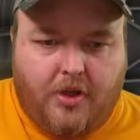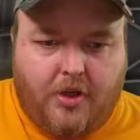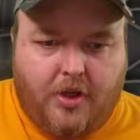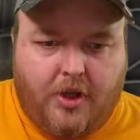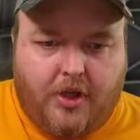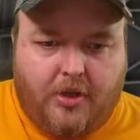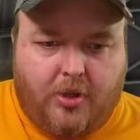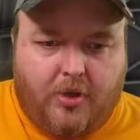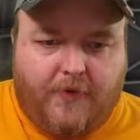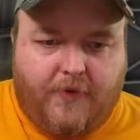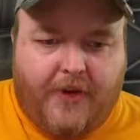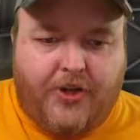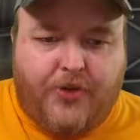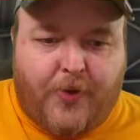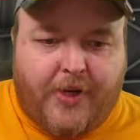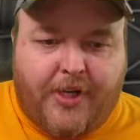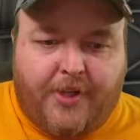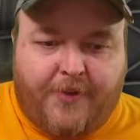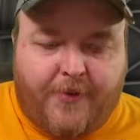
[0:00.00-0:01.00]
So if I
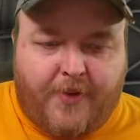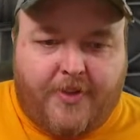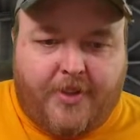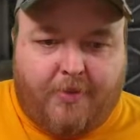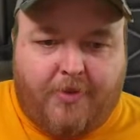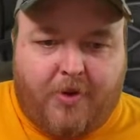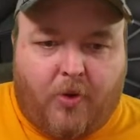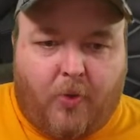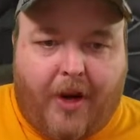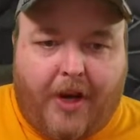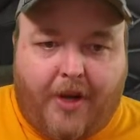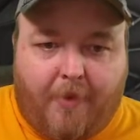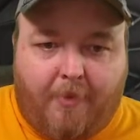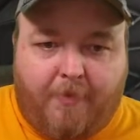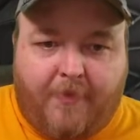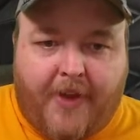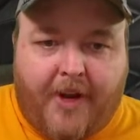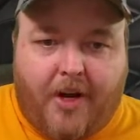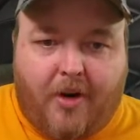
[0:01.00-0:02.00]
transferred some of the weight
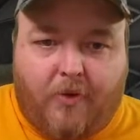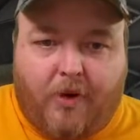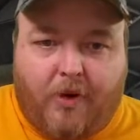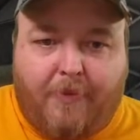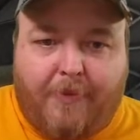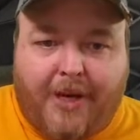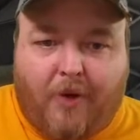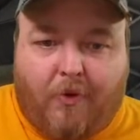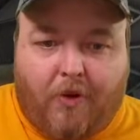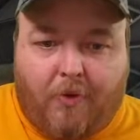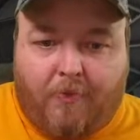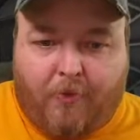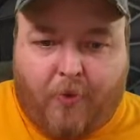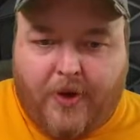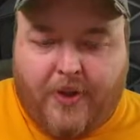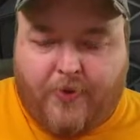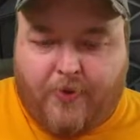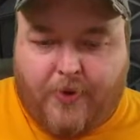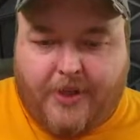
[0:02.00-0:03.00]
up there, we'd be at
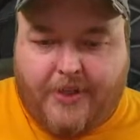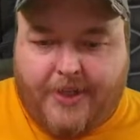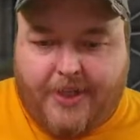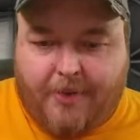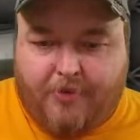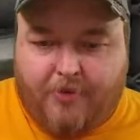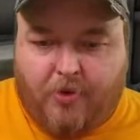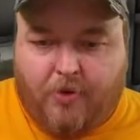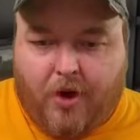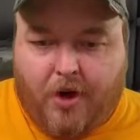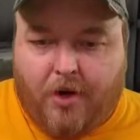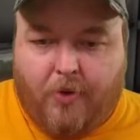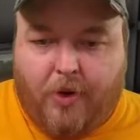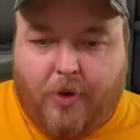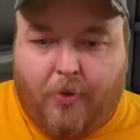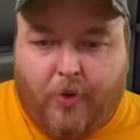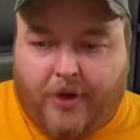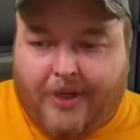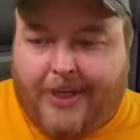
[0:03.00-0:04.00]
1.3 TWR.
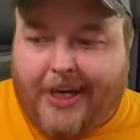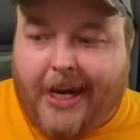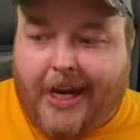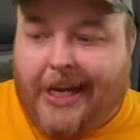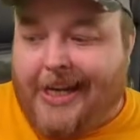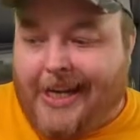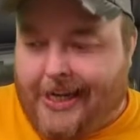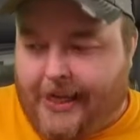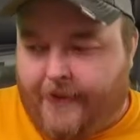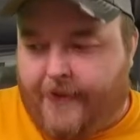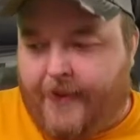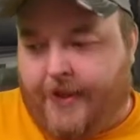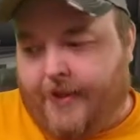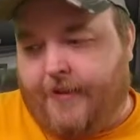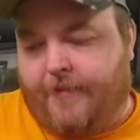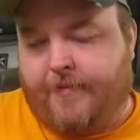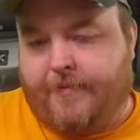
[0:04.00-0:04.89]
We wouldn't gain anything.